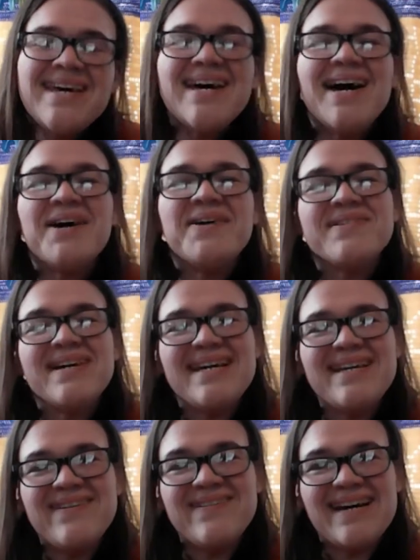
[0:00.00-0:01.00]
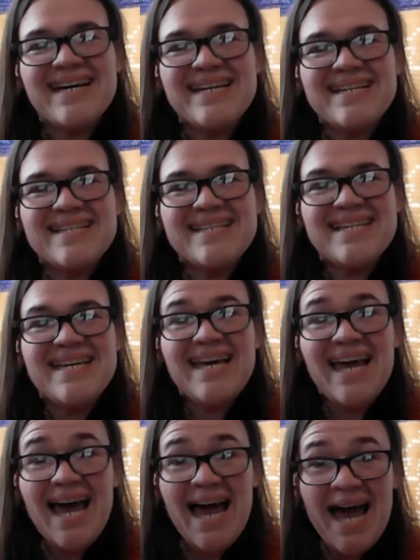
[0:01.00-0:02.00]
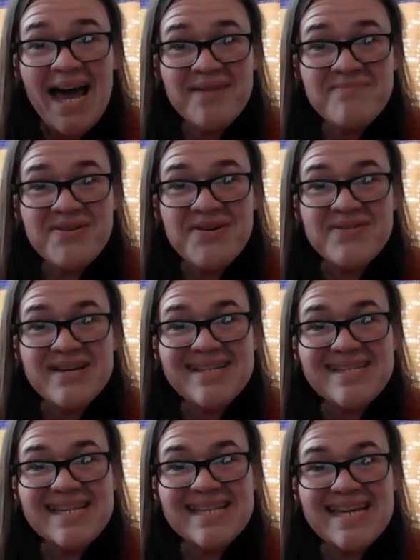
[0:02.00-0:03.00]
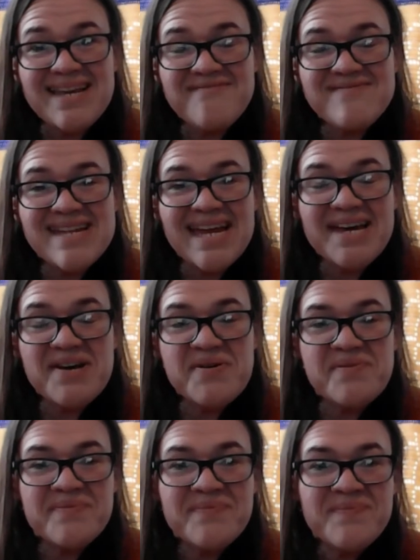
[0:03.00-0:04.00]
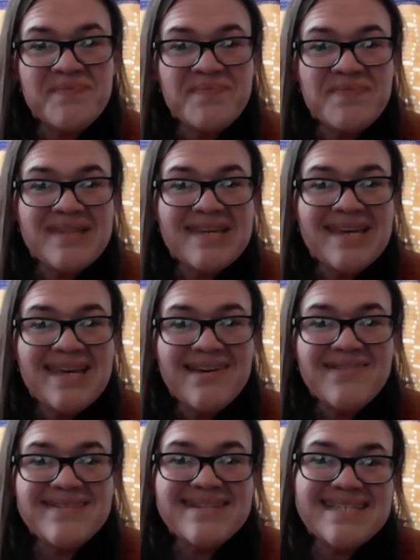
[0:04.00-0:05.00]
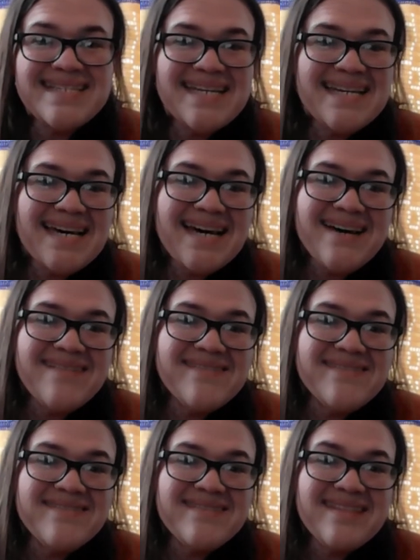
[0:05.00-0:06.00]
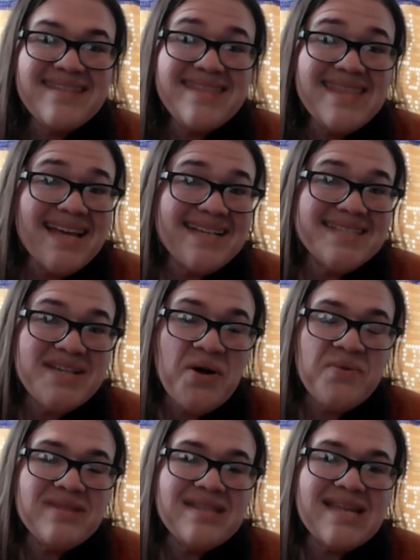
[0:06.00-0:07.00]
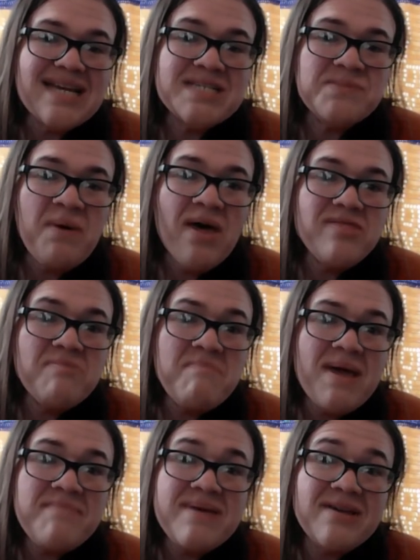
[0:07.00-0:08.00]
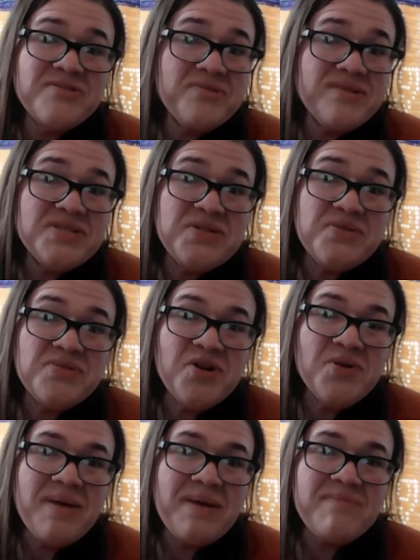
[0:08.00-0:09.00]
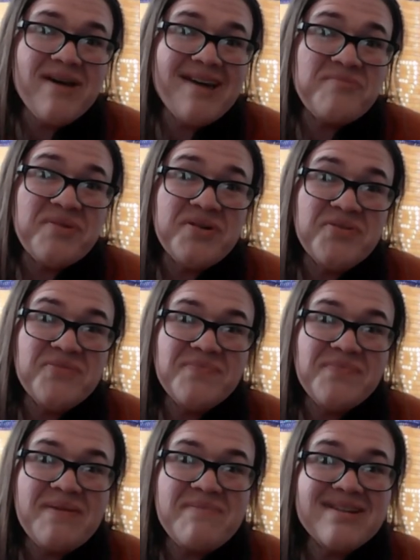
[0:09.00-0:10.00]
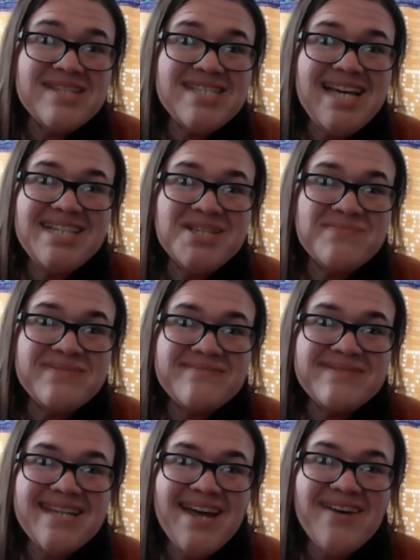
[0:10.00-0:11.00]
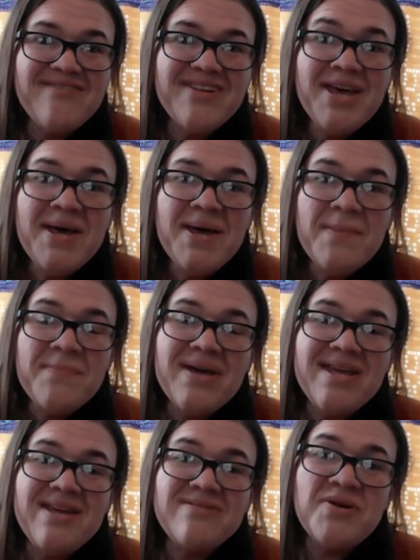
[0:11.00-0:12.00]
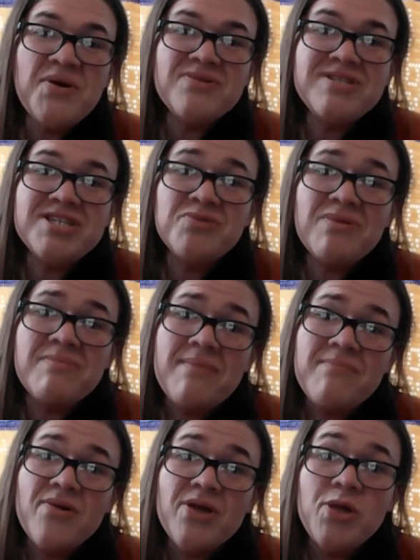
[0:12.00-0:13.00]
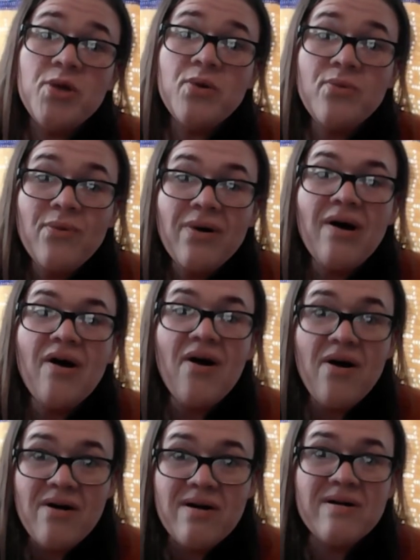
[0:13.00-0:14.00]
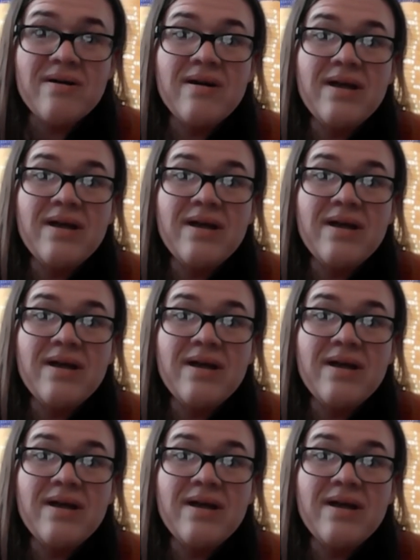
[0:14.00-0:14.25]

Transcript: All right, you guys, I'm going to leave now. We'll see how things go in the next month. Maybe I'll do it sooner, maybe I won't, maybe I'll change up some stuff, but just remember, you are